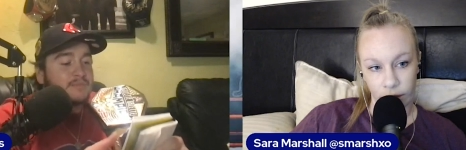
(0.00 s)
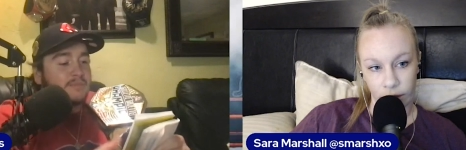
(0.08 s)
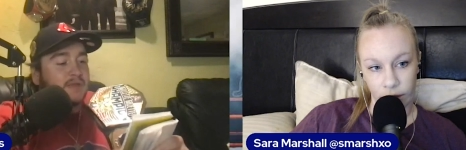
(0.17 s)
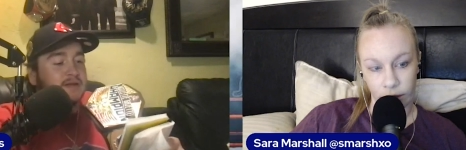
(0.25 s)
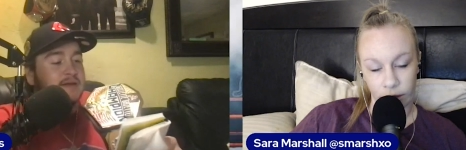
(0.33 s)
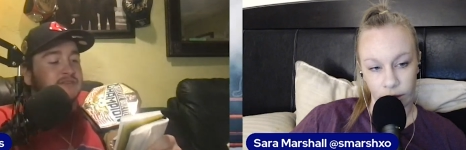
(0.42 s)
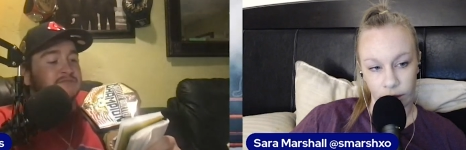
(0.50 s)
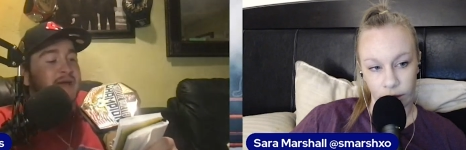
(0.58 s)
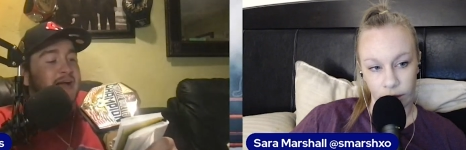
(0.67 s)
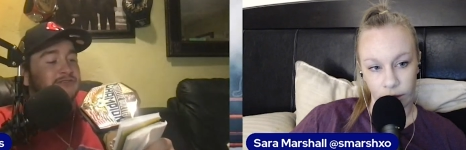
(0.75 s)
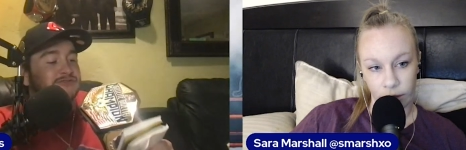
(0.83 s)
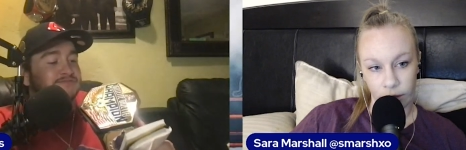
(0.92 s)
Speaker 1: Next
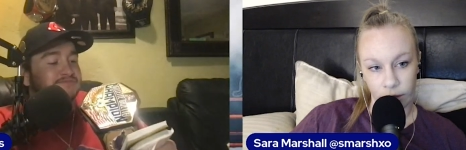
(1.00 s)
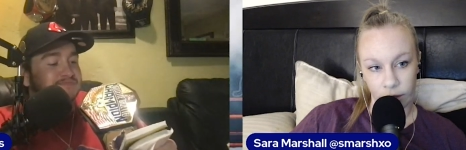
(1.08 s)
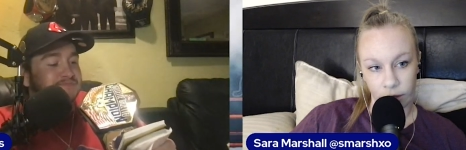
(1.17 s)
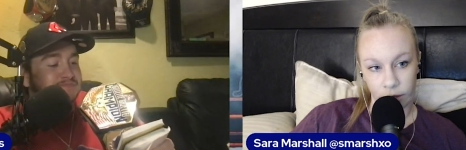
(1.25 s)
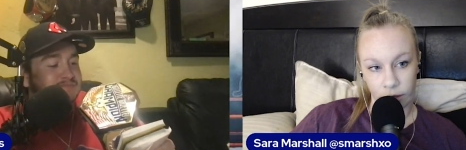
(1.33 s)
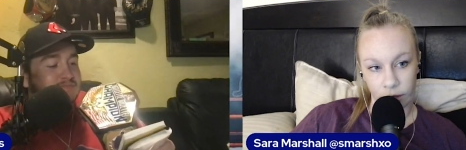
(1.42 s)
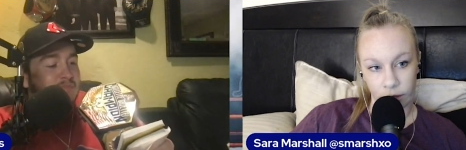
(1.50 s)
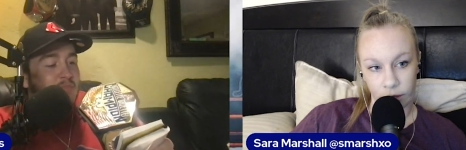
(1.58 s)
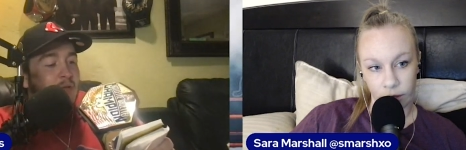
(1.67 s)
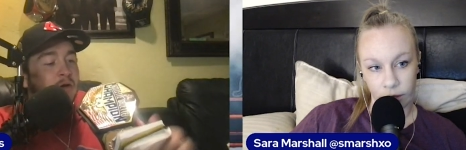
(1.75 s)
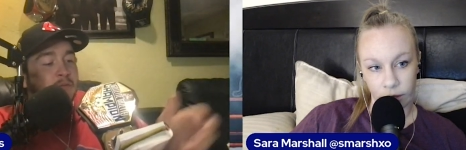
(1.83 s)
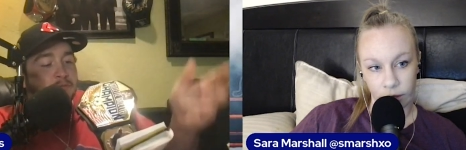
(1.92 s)
match,
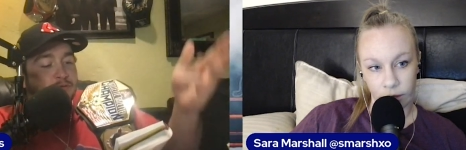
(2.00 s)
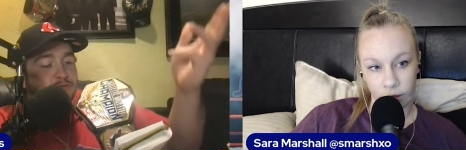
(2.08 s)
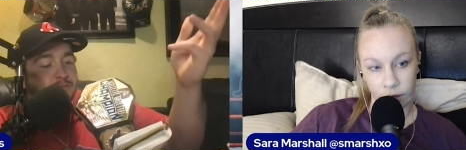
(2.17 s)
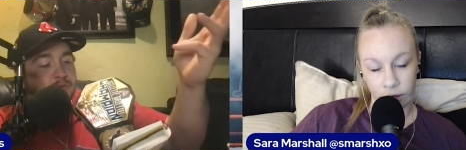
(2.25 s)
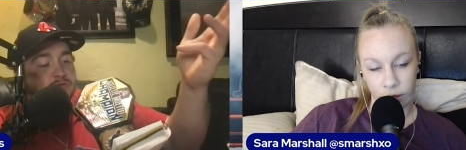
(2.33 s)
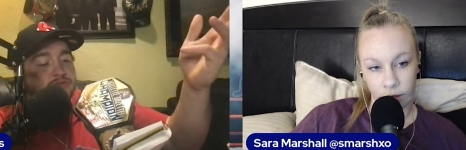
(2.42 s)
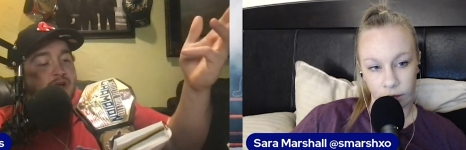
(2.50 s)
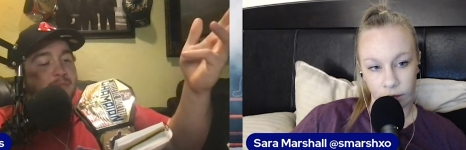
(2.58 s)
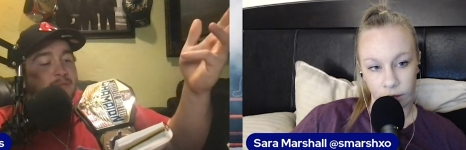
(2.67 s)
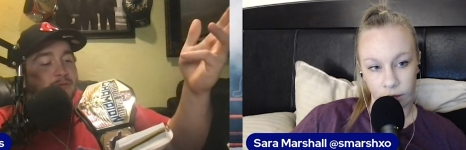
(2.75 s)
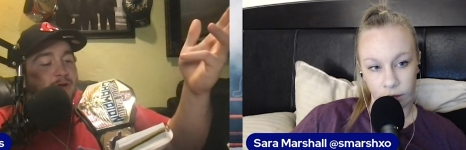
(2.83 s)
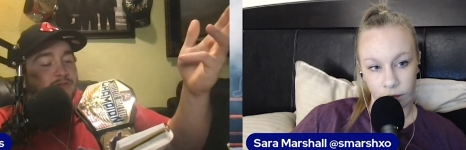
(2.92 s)
a Punjabi
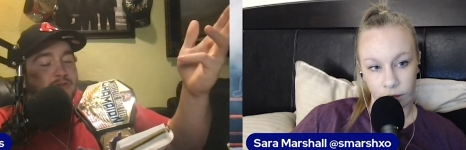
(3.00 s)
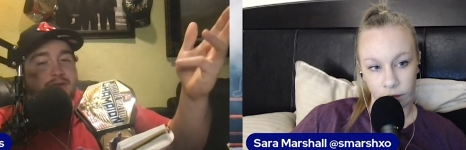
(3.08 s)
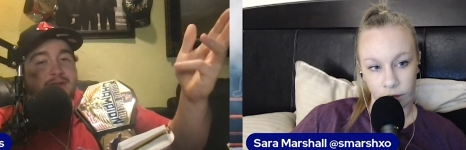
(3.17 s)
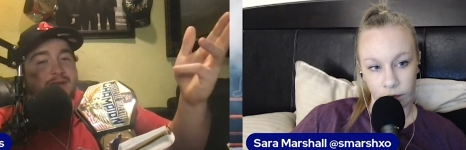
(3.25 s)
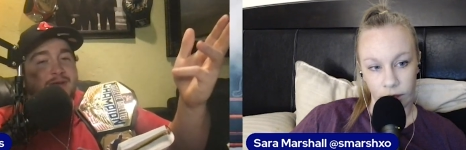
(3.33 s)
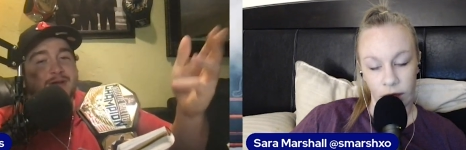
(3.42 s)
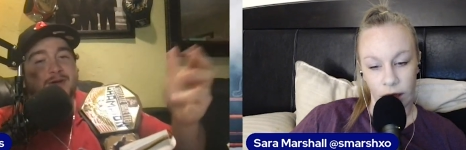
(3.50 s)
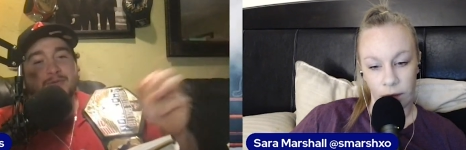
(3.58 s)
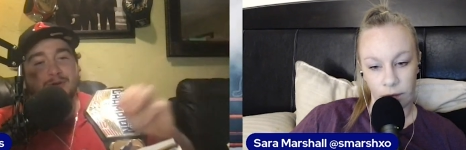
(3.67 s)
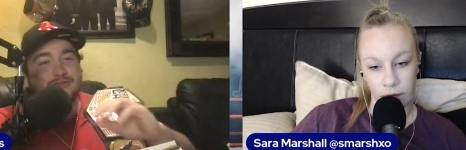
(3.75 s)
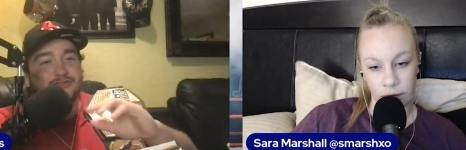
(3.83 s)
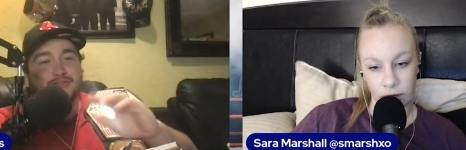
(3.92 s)
prison, yep.
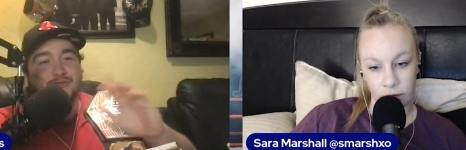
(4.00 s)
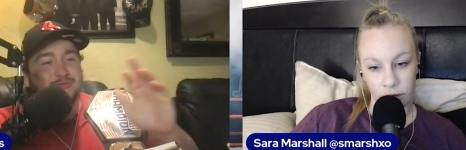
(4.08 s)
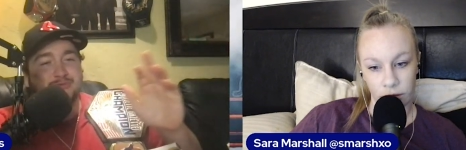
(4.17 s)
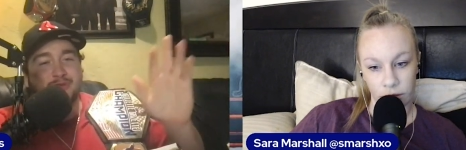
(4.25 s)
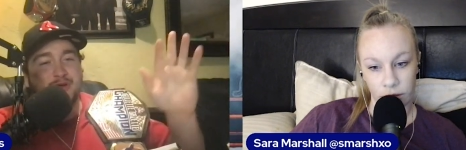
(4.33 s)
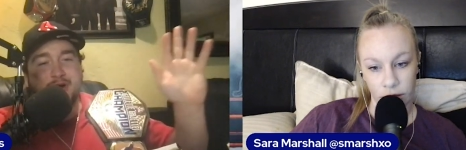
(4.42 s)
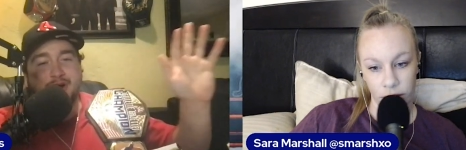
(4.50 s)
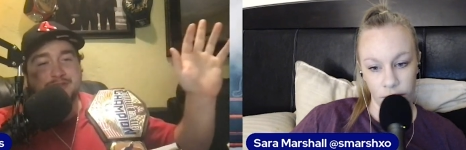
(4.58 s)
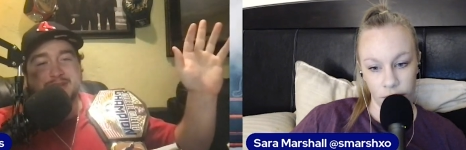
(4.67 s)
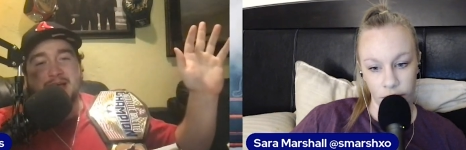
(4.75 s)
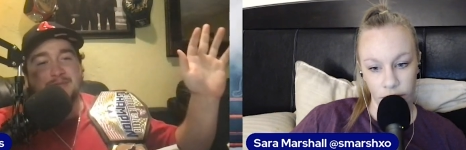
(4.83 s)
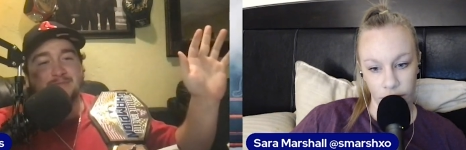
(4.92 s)
which is all
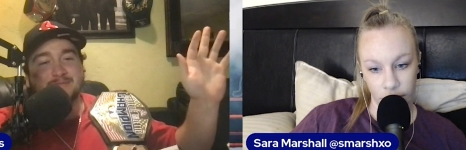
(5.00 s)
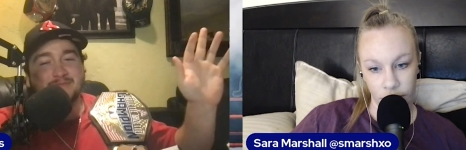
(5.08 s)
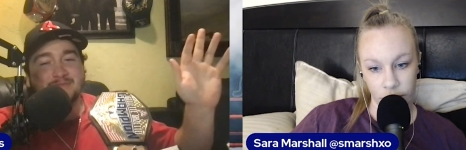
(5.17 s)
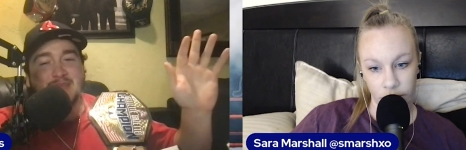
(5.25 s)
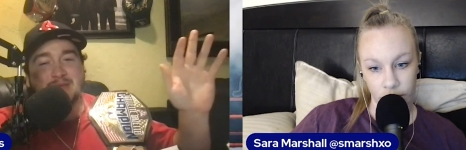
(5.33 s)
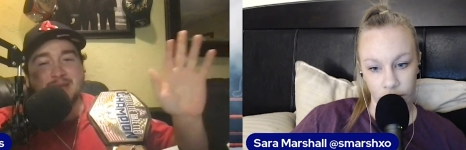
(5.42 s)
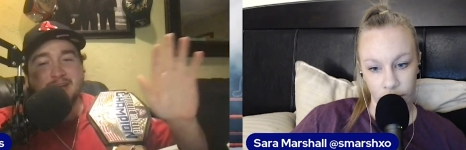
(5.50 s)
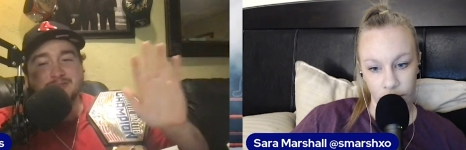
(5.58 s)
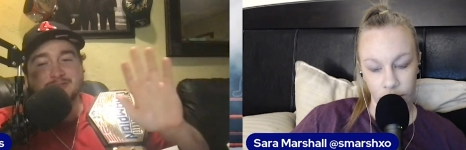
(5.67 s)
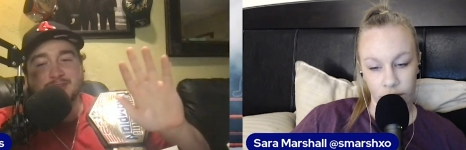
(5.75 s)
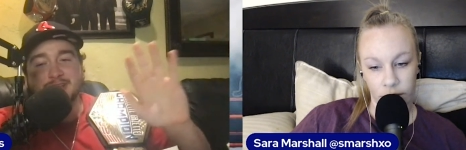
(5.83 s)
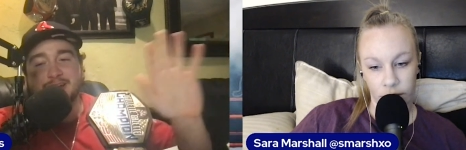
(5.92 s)
time. That match
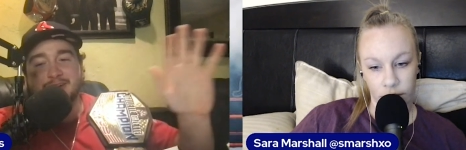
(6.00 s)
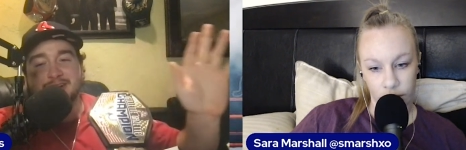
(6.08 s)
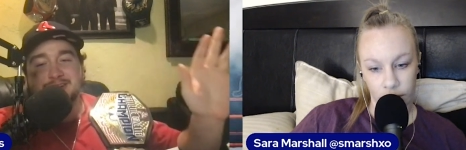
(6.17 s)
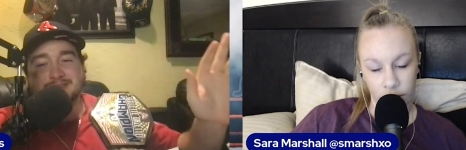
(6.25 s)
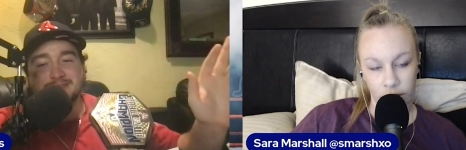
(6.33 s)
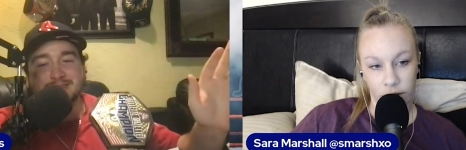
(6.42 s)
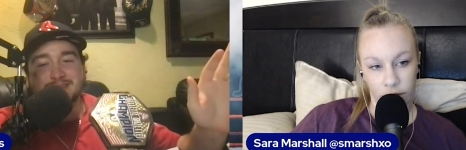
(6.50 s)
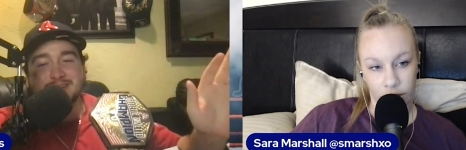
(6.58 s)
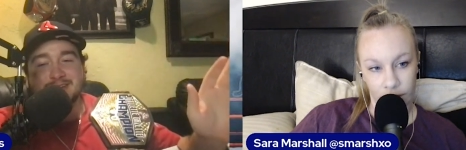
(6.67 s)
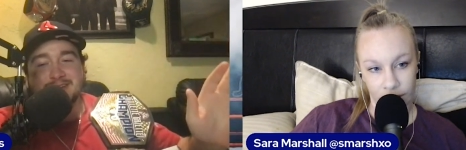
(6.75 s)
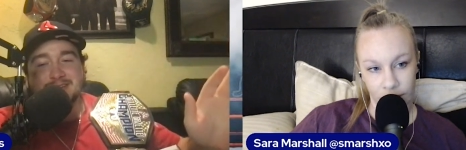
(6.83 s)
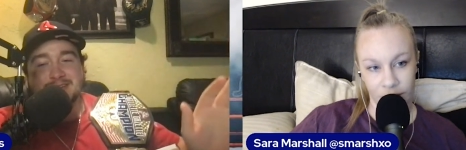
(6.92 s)
is hilarious.
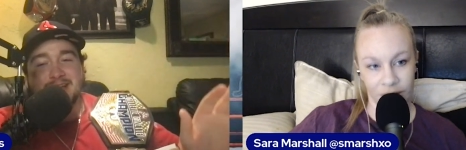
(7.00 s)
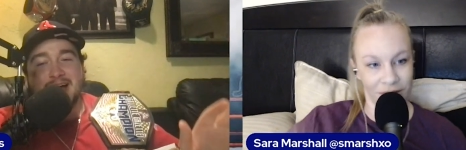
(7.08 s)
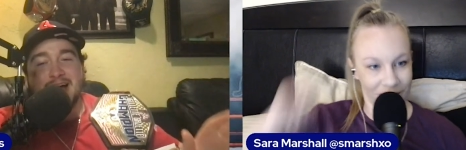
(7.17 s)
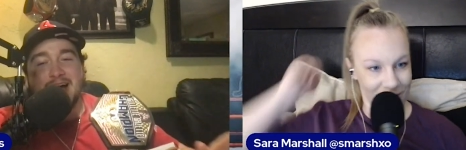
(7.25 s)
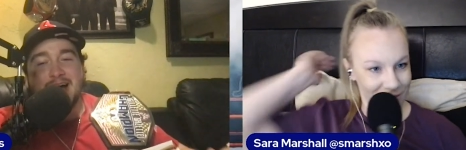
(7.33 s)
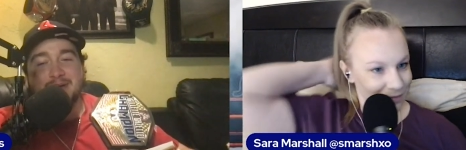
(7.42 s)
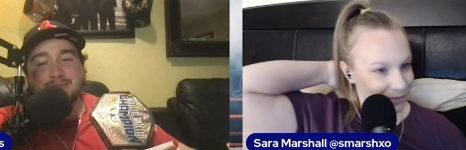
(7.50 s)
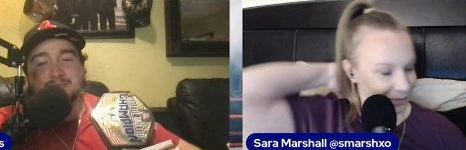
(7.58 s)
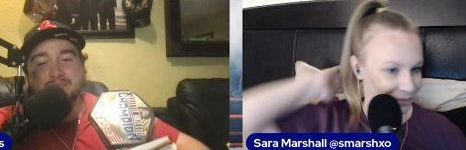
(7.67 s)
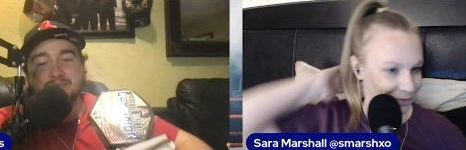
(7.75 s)
um,